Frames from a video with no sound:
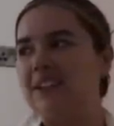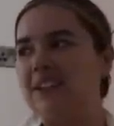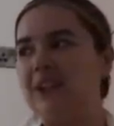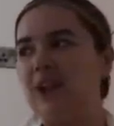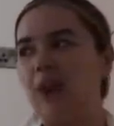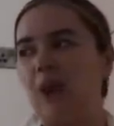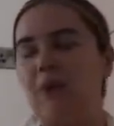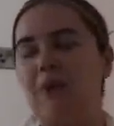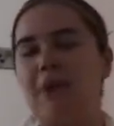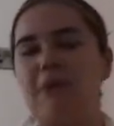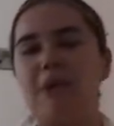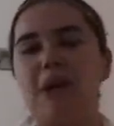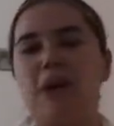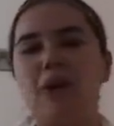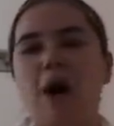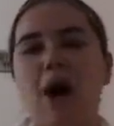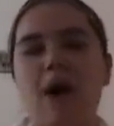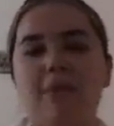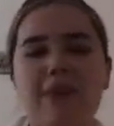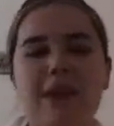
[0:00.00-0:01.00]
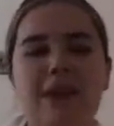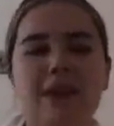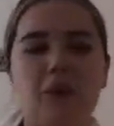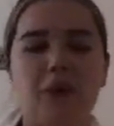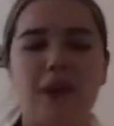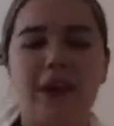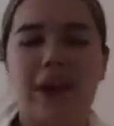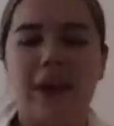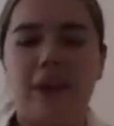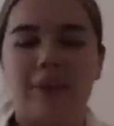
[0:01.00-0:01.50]
No, maybe I'll make
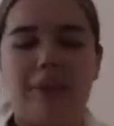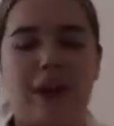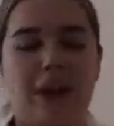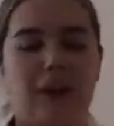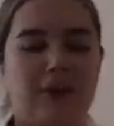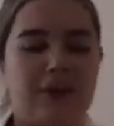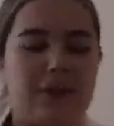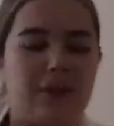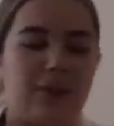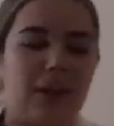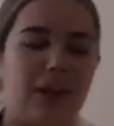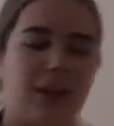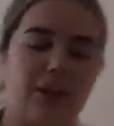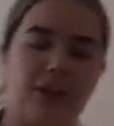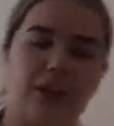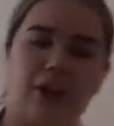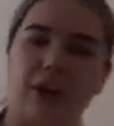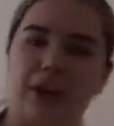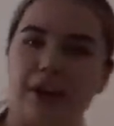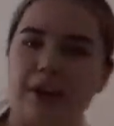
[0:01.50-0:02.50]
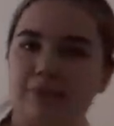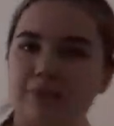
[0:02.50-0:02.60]
quick egg mayo because I'm kind of hungry.